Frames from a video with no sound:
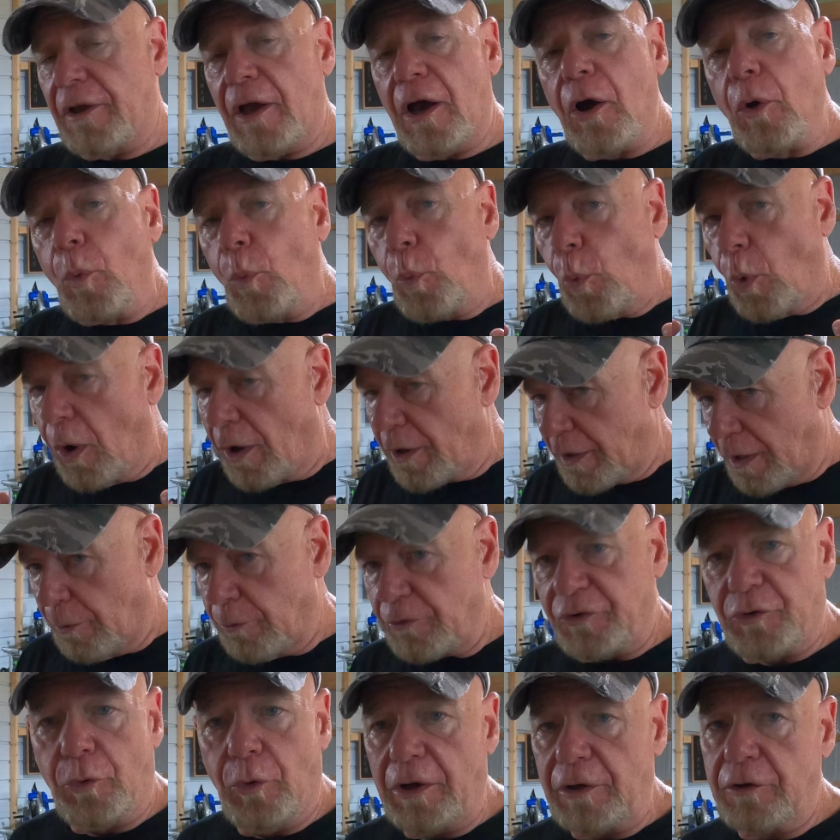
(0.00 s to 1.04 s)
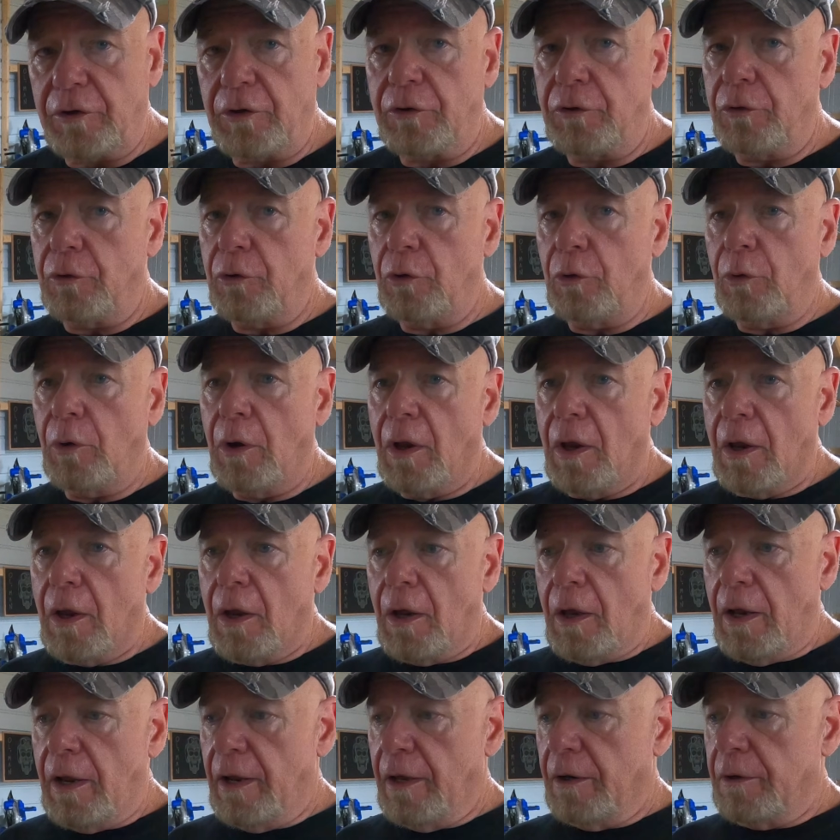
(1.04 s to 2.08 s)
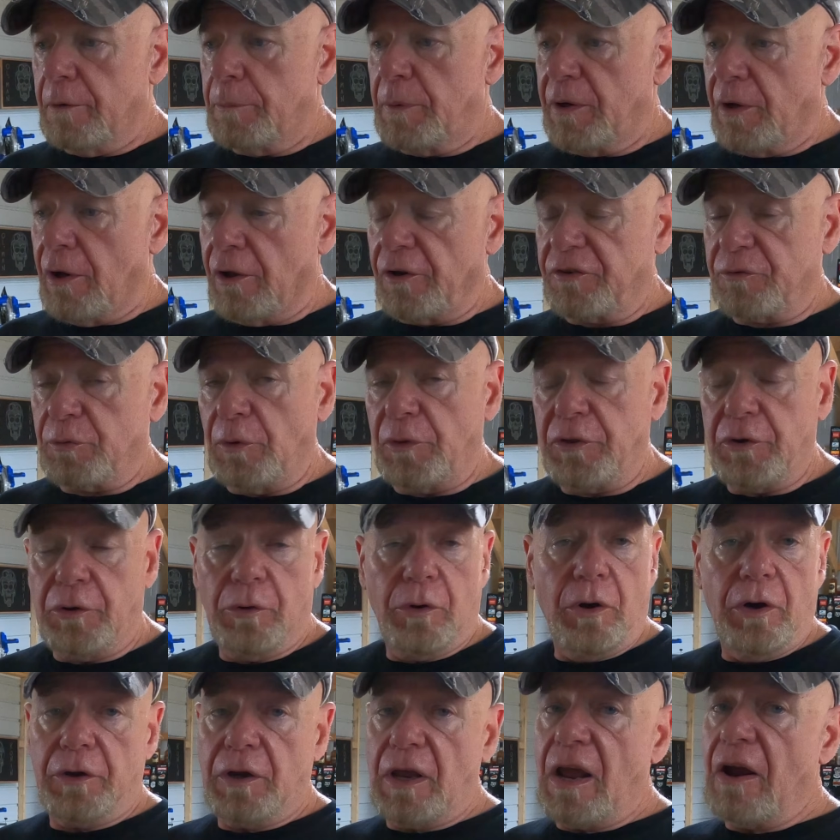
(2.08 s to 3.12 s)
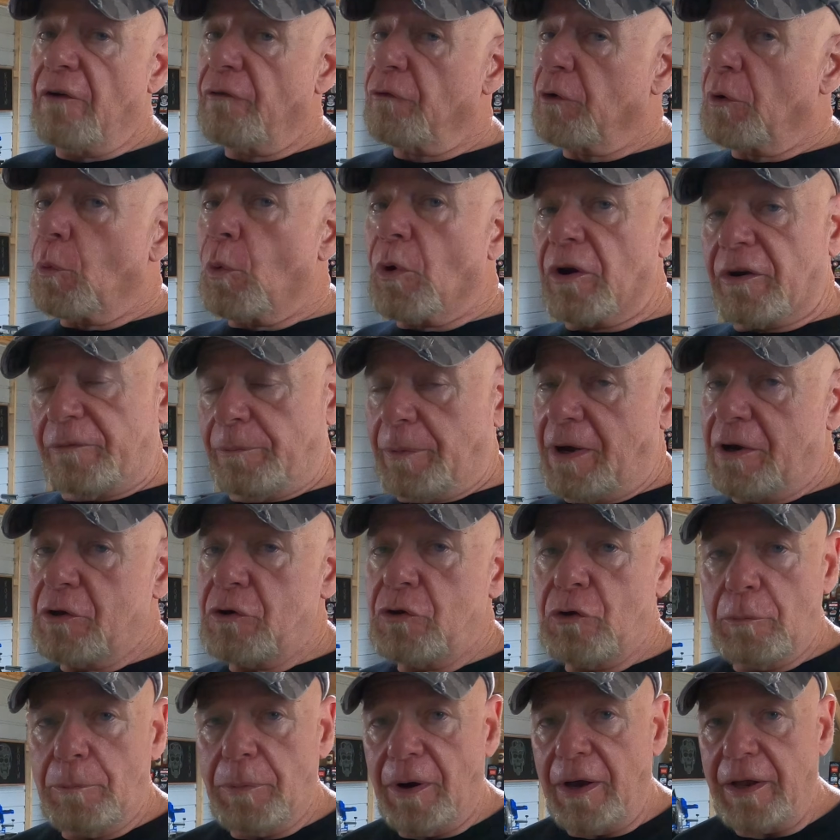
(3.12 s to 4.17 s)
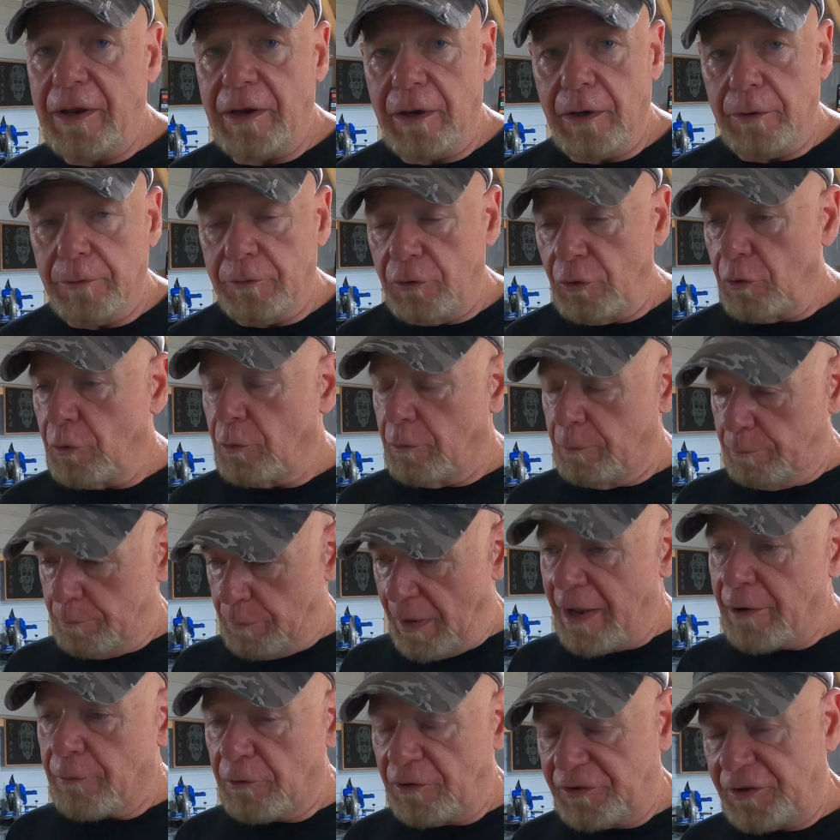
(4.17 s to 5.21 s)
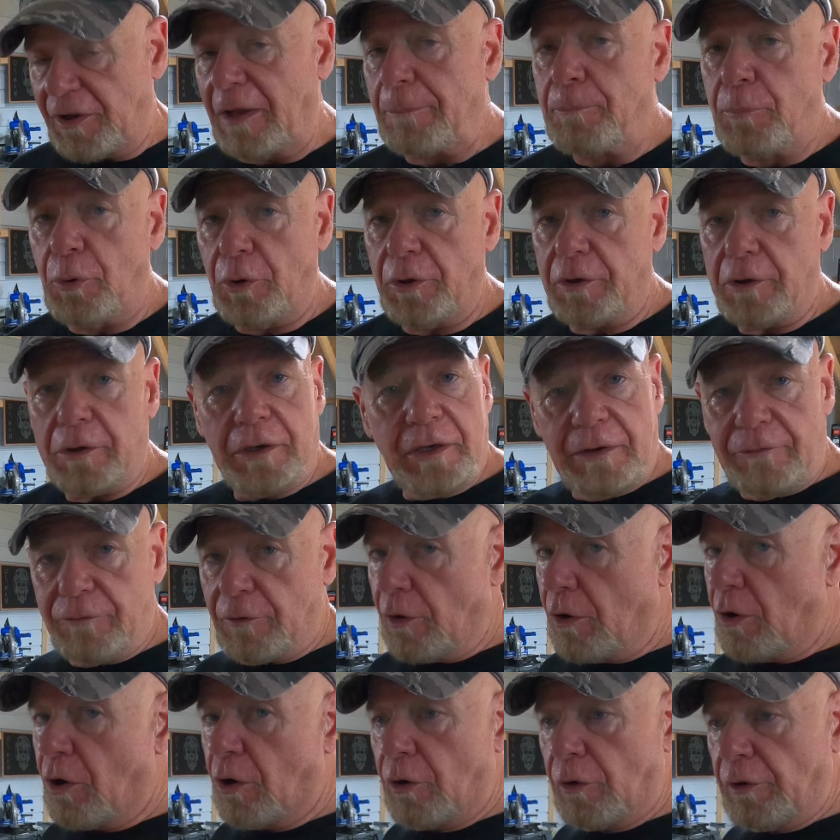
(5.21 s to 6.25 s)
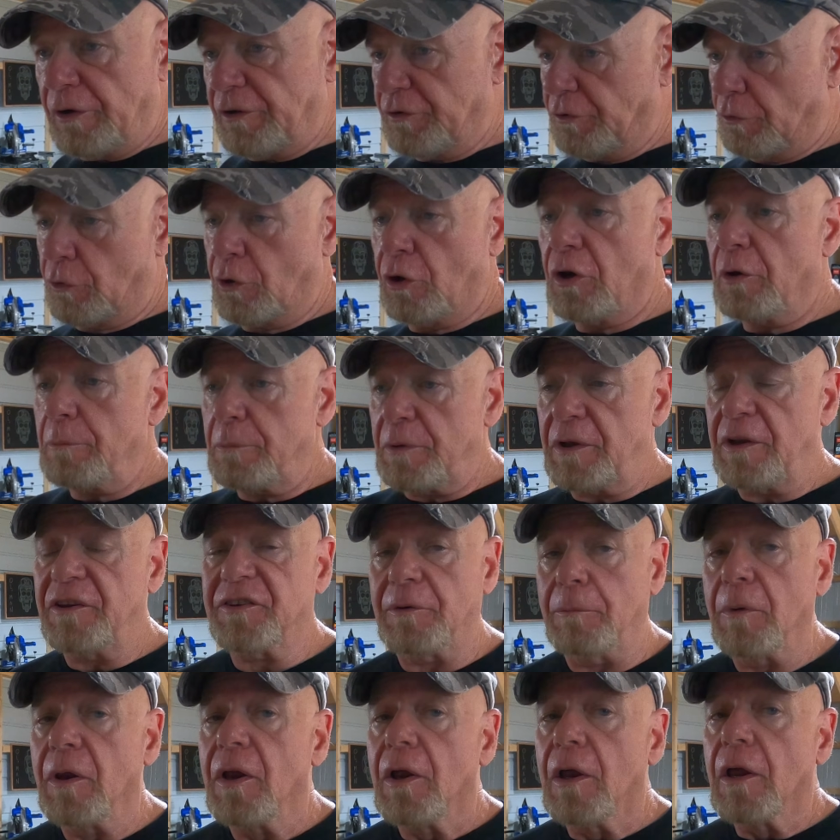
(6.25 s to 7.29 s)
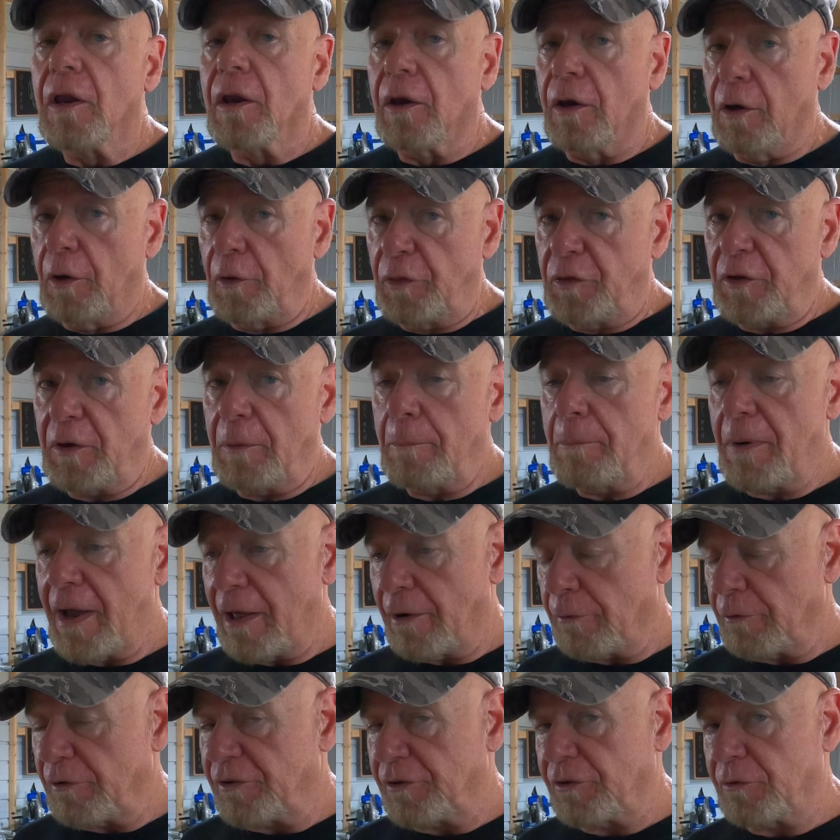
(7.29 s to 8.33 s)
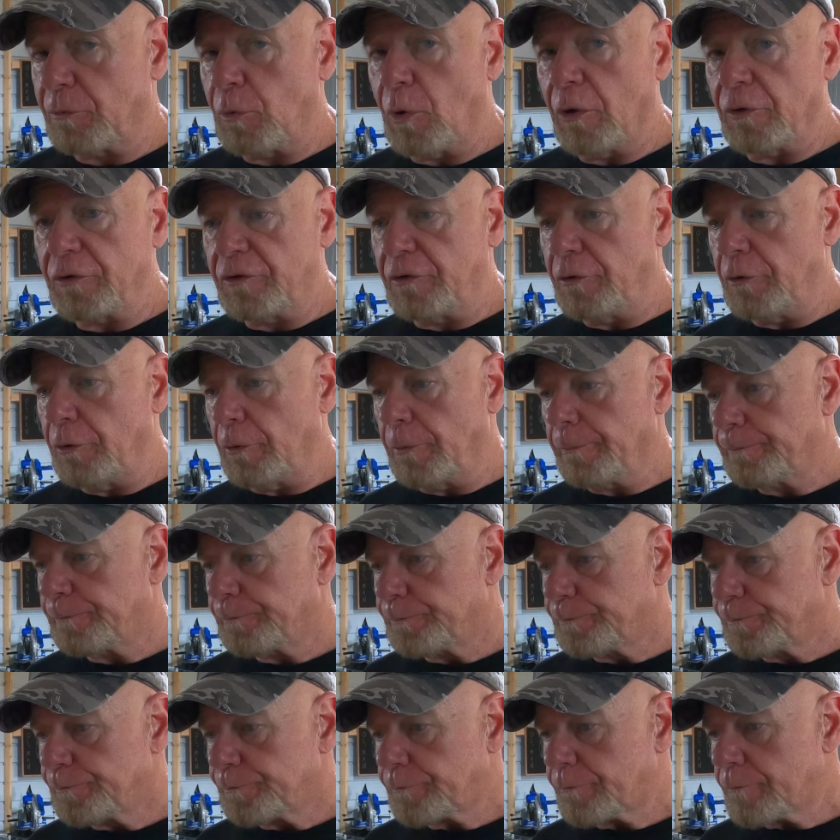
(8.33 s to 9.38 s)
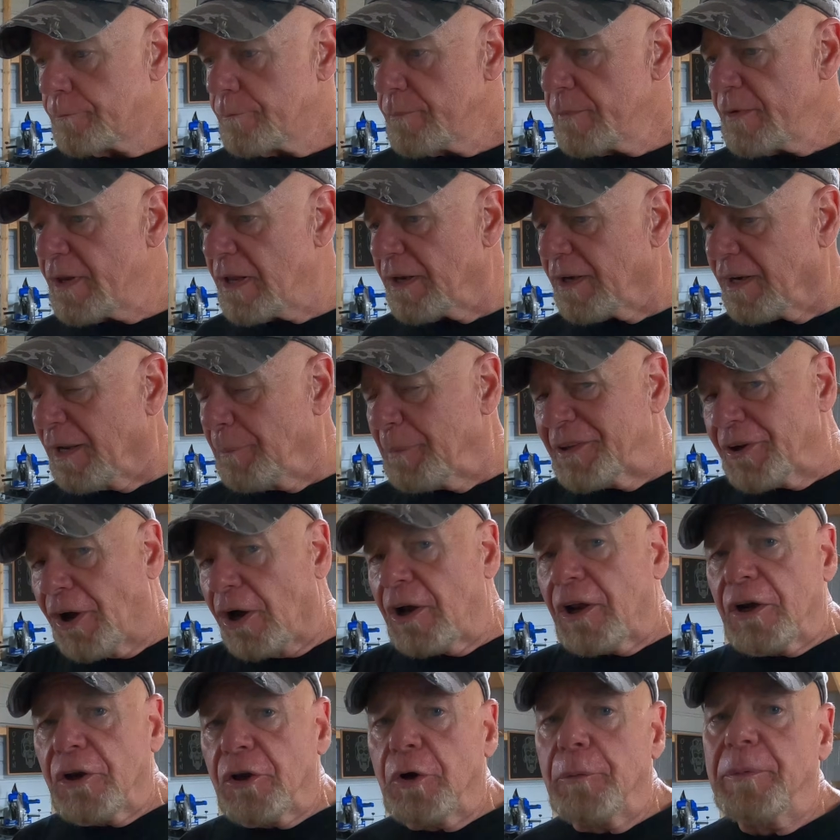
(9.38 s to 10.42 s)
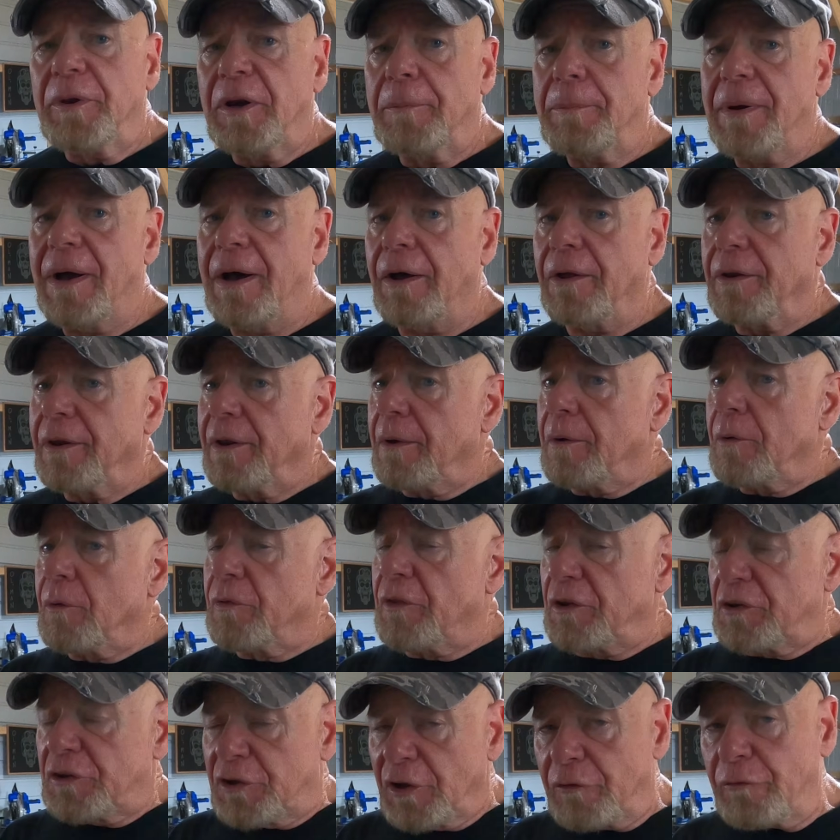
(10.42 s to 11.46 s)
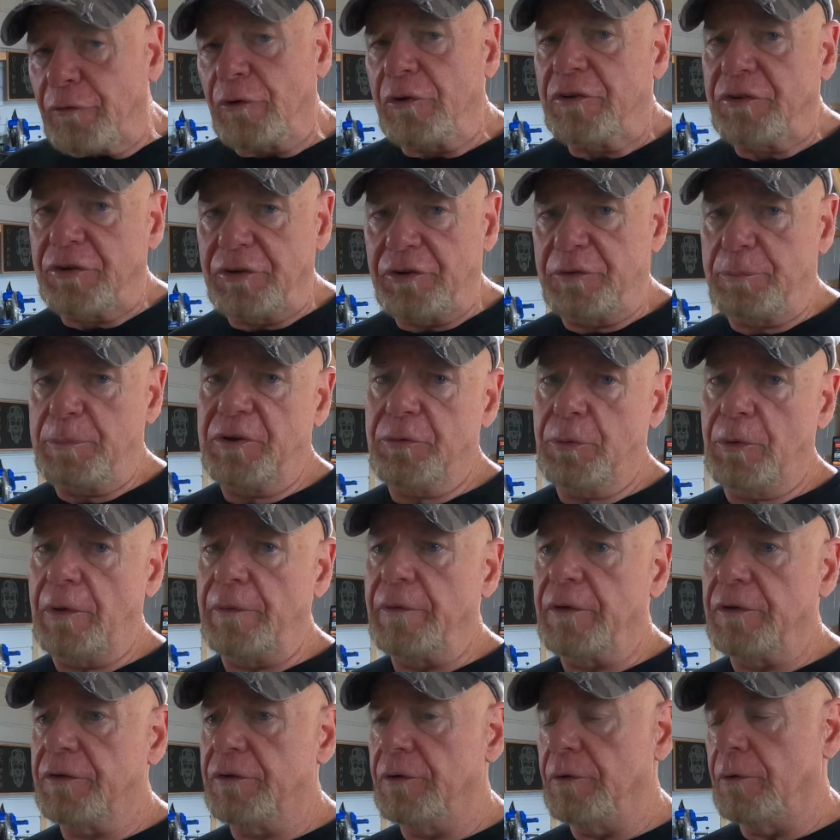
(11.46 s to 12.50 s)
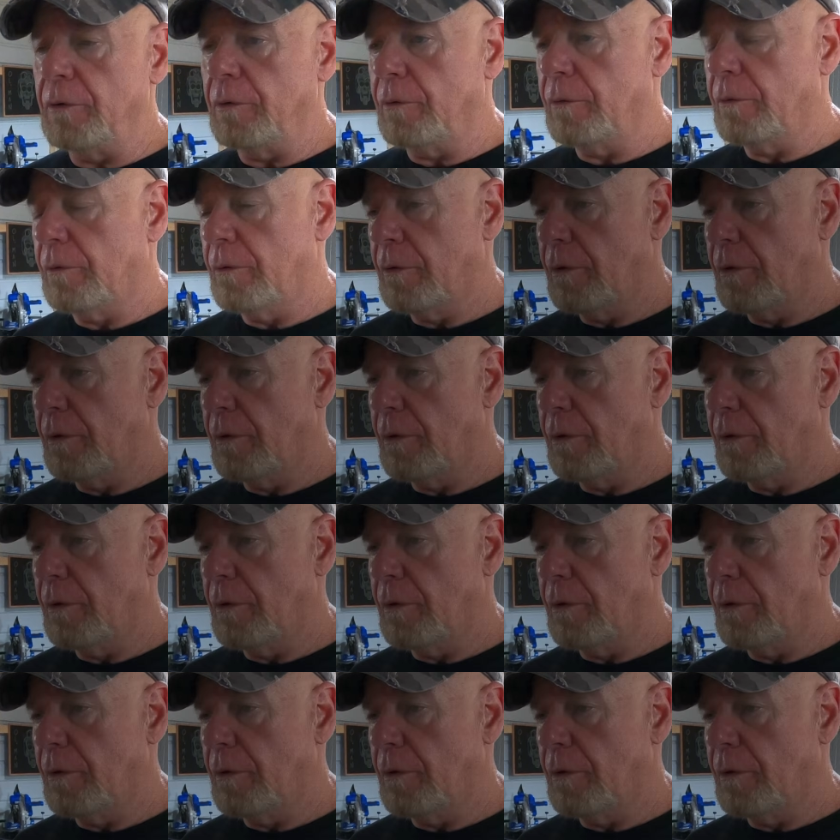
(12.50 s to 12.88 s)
a doubt what I was going to do, and to be honest with you, on every one of my new batteries I put, and even the Harleys, are going to be some lithium batteries as well too. Let me talk a little bit about the differences between the two.